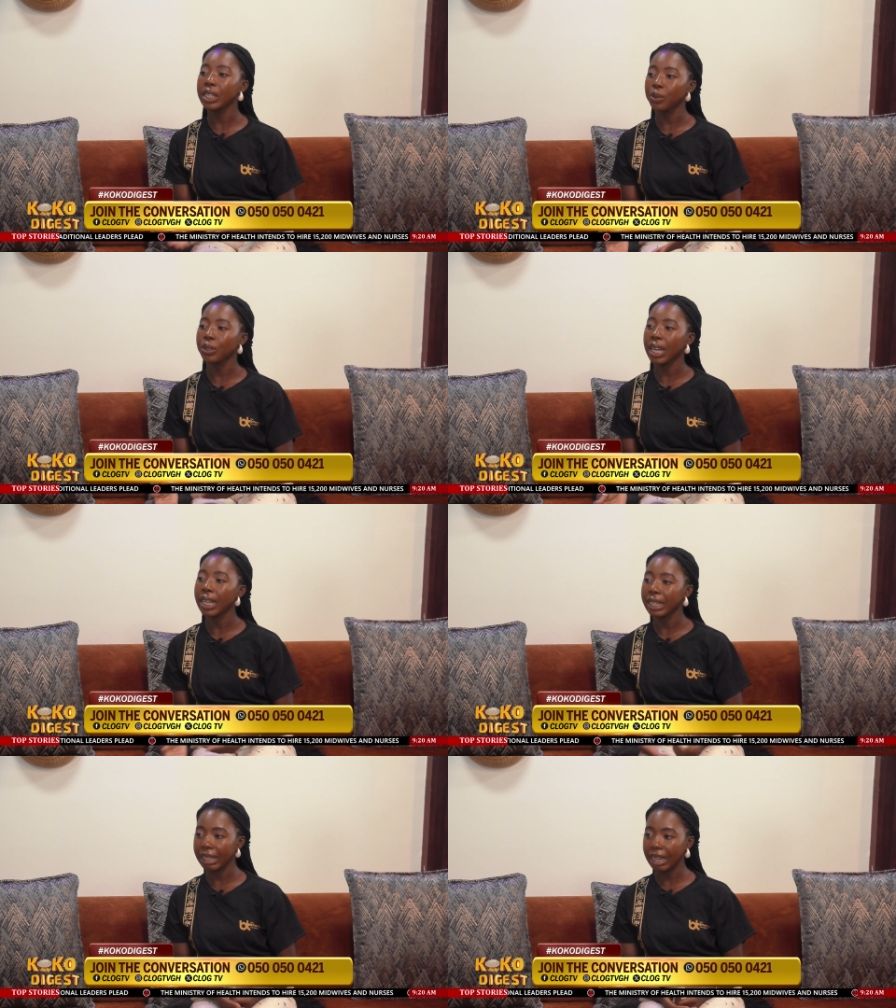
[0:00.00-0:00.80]
little give,
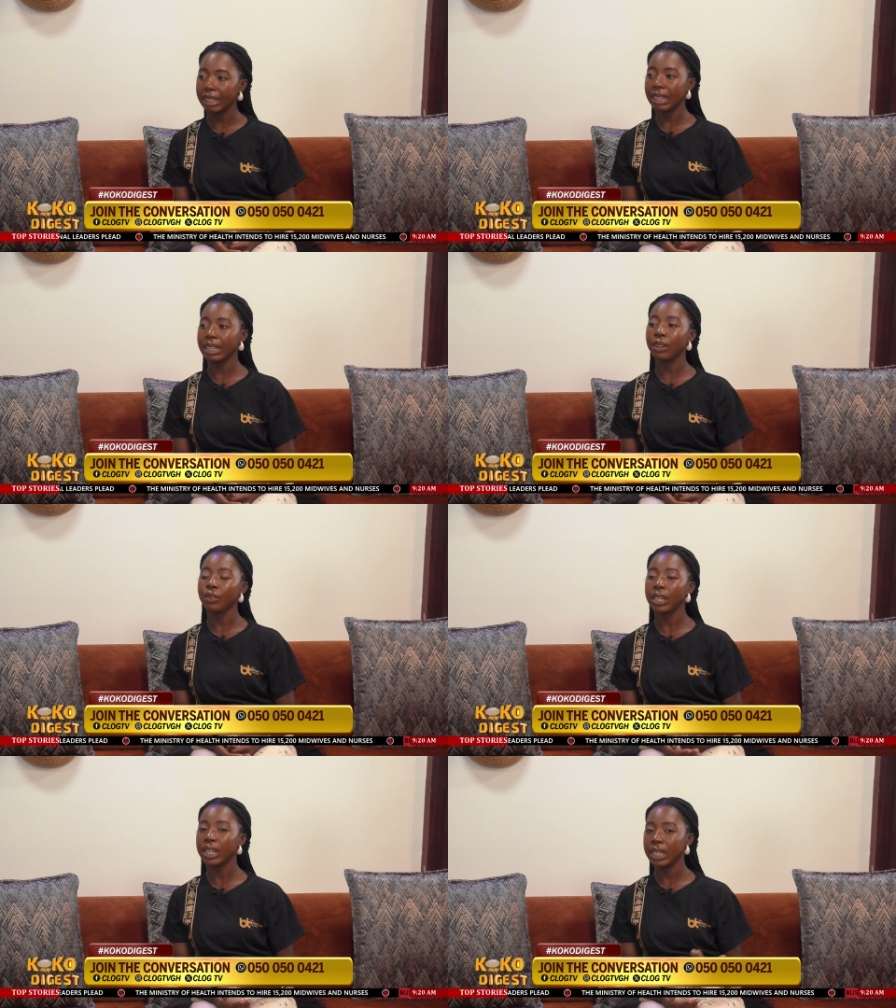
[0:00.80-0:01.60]
that they yeah. can, and then
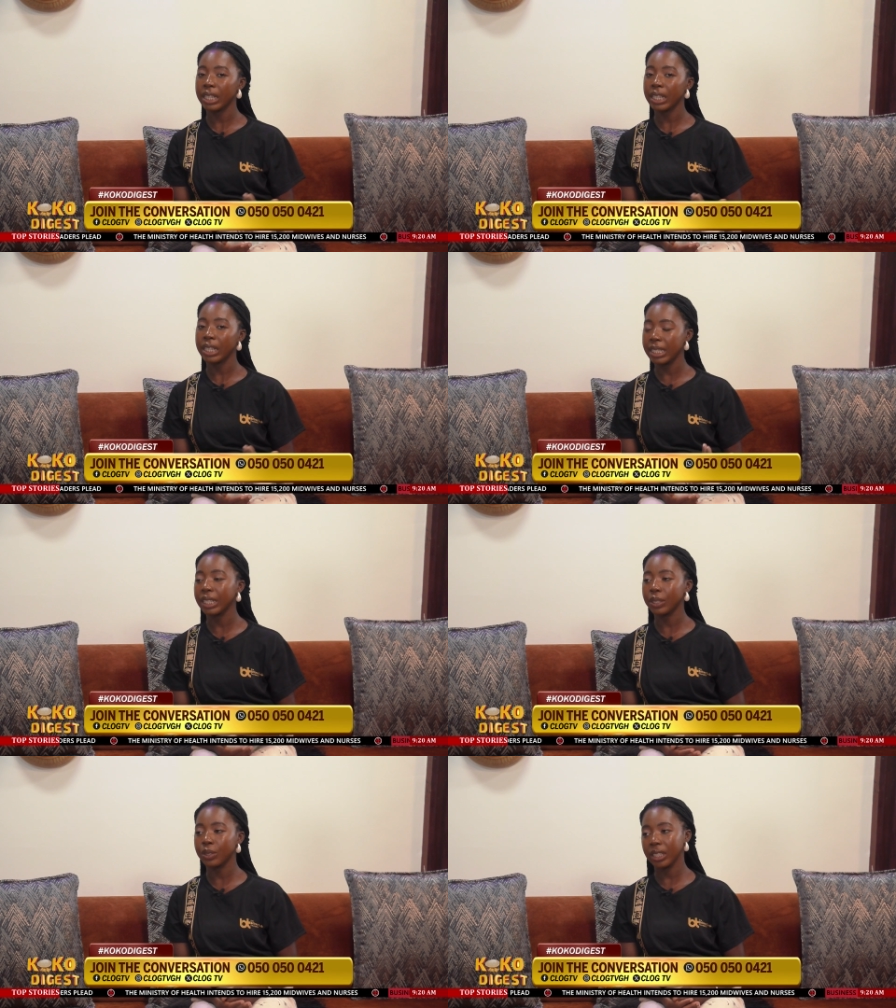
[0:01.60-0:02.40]
at the end of the day, they
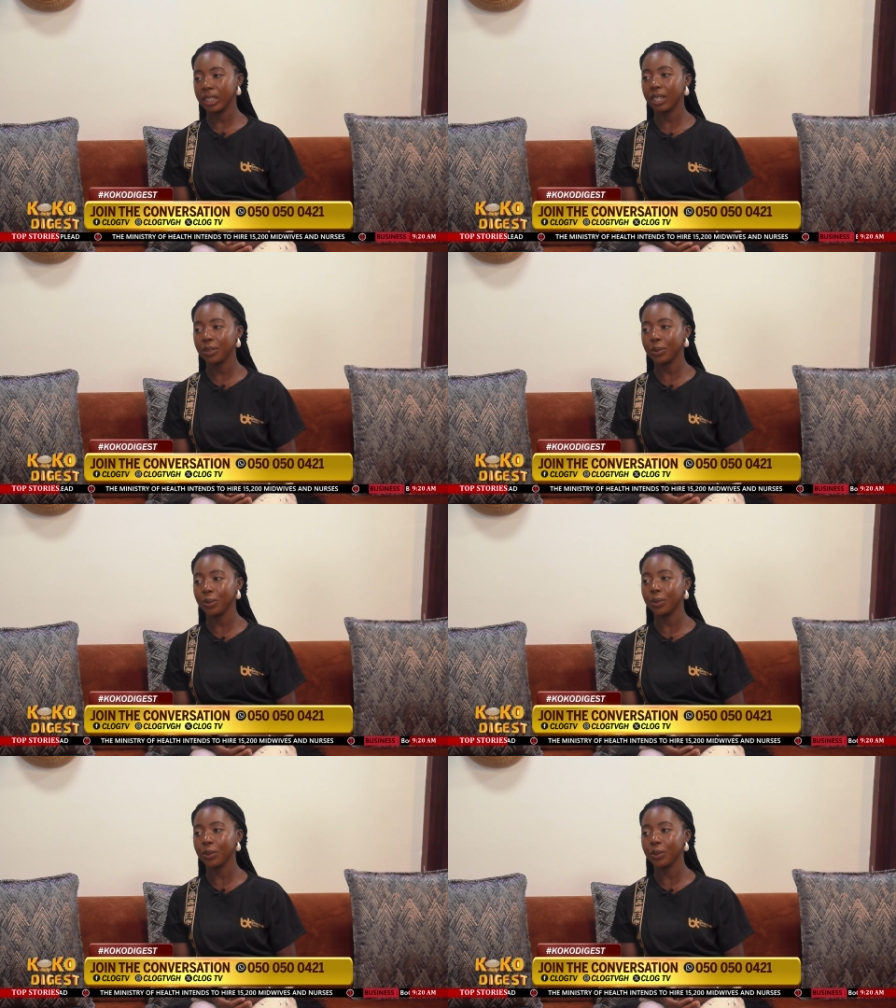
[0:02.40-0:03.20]
take it to the
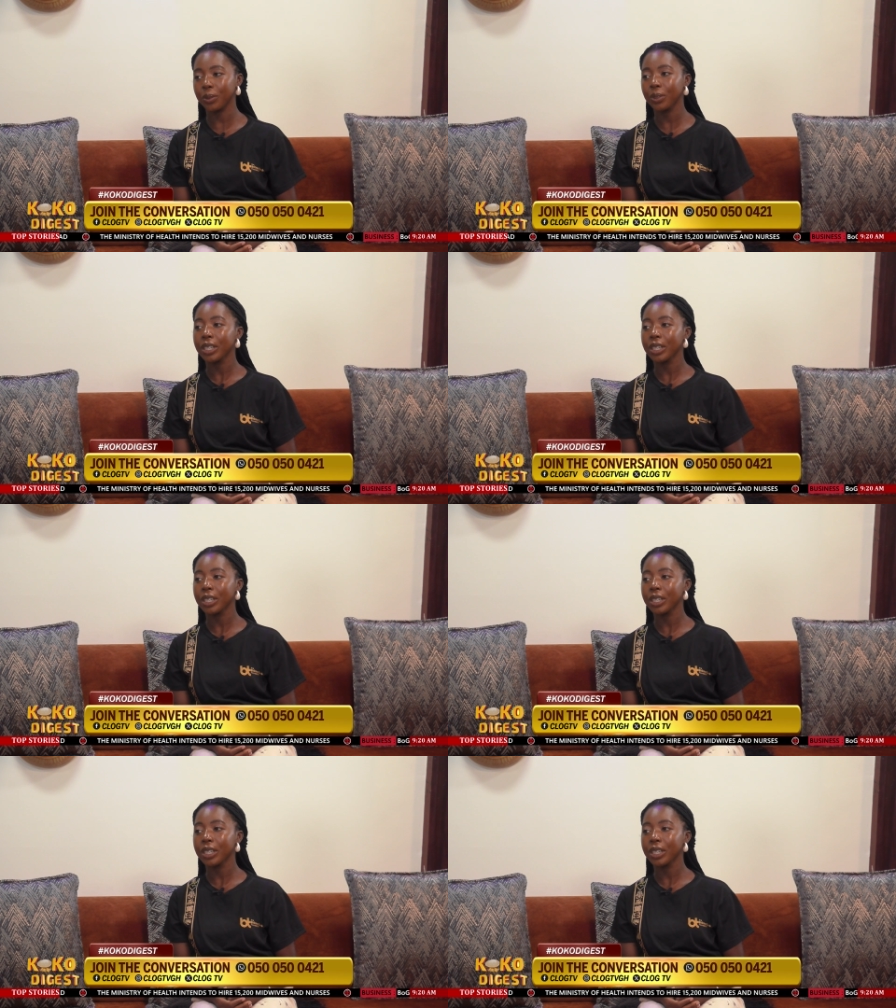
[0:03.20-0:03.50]
orphanage. Yeah. Okay.